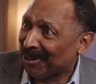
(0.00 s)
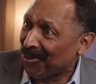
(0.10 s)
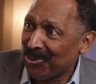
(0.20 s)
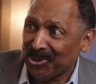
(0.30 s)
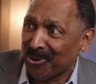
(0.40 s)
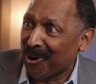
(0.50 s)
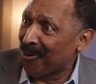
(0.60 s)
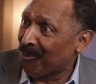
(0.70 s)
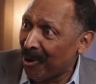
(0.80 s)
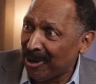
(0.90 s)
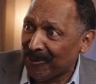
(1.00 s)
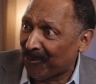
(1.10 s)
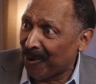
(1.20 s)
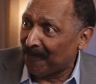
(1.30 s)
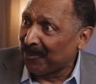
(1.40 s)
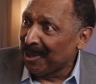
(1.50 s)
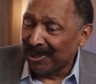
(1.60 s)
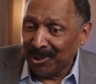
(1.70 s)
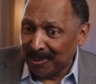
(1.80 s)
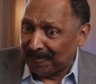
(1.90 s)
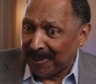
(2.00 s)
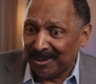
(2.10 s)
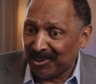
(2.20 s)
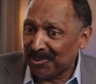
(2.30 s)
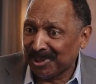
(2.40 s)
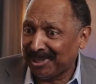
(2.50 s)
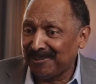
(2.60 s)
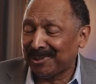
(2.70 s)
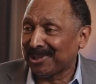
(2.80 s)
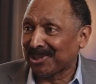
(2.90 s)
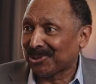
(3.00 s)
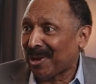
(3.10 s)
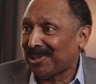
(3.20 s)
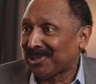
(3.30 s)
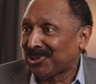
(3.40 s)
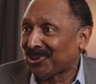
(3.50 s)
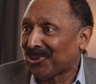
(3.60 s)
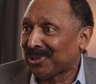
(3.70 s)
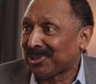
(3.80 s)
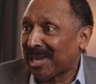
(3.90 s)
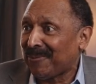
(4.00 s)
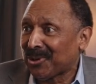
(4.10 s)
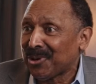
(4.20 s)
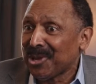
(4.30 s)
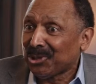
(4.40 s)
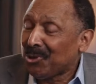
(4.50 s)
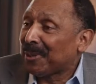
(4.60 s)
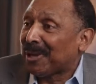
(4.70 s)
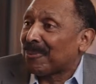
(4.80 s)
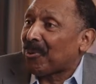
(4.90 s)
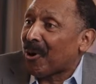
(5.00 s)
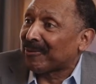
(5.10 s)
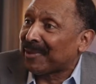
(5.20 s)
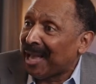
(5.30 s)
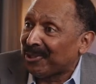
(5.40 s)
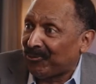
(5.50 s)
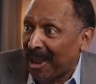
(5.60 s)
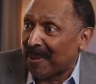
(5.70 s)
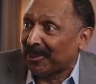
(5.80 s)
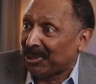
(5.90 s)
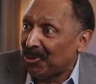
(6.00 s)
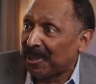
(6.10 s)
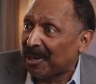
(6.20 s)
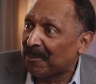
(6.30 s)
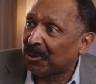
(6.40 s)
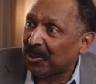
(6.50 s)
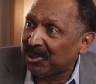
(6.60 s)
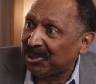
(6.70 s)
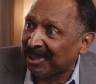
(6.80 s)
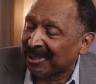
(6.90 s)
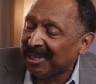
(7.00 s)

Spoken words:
matter who you are, mm-hmm. where you're from, you repent, you receive Jesus Christ as your Lord and Savior, you become part of God's family. You become a Christian.